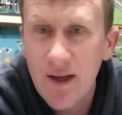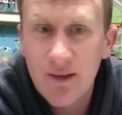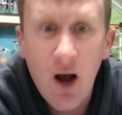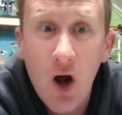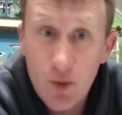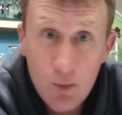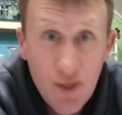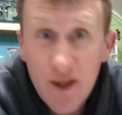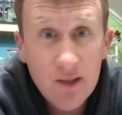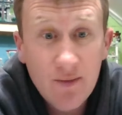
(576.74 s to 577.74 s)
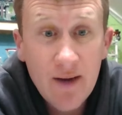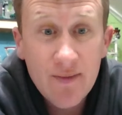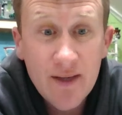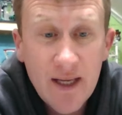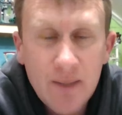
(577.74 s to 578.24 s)
that. And are you thinking of
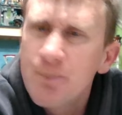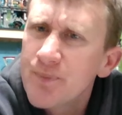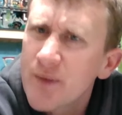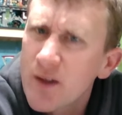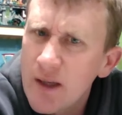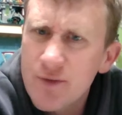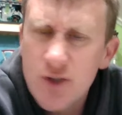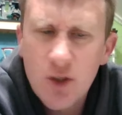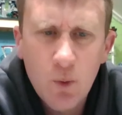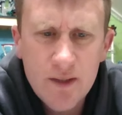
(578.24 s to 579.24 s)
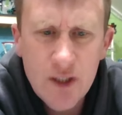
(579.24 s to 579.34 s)
getting the game? If so, what